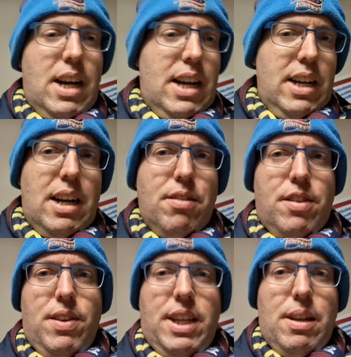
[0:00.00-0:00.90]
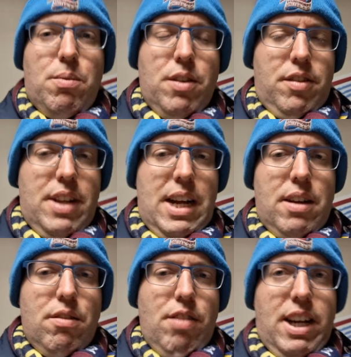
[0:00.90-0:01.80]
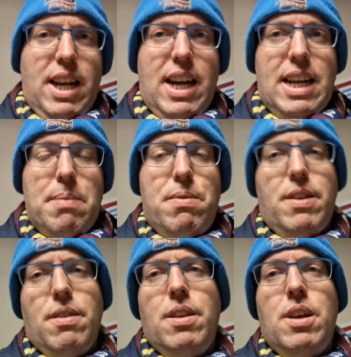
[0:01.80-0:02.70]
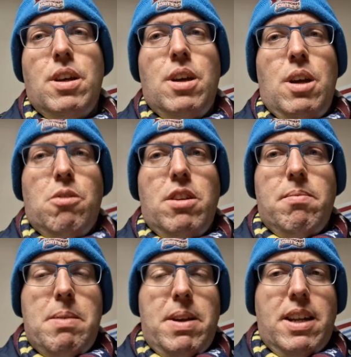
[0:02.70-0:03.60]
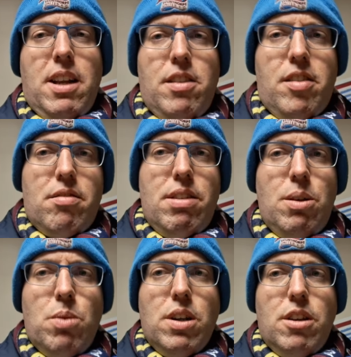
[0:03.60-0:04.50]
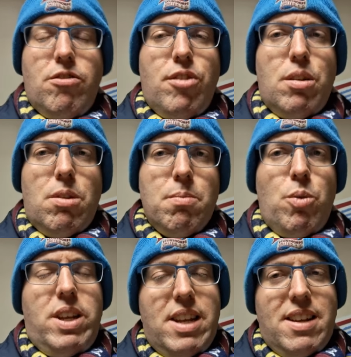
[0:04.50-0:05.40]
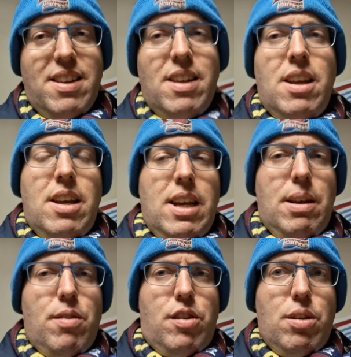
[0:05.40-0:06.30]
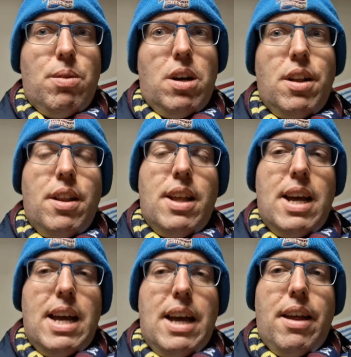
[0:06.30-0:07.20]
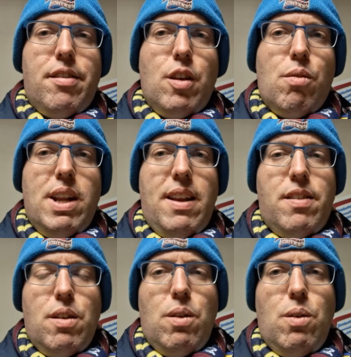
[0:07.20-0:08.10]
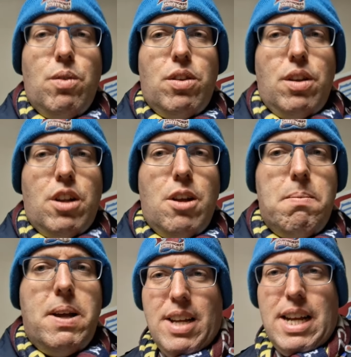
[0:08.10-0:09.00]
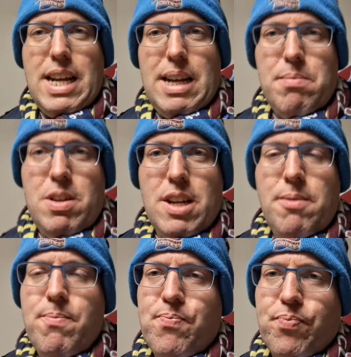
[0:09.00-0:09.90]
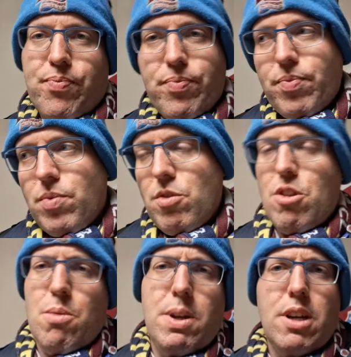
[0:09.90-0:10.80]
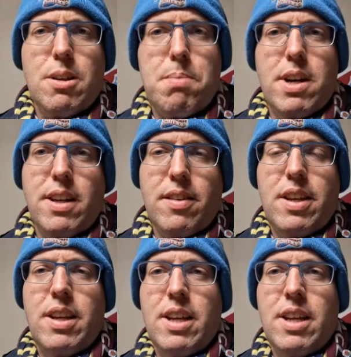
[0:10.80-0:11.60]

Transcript: I was thinking once that red card happened, we were maybe going to lose 3-1 or 4-1, but we didn't. It was 2-2. So credit to the club. We got the point.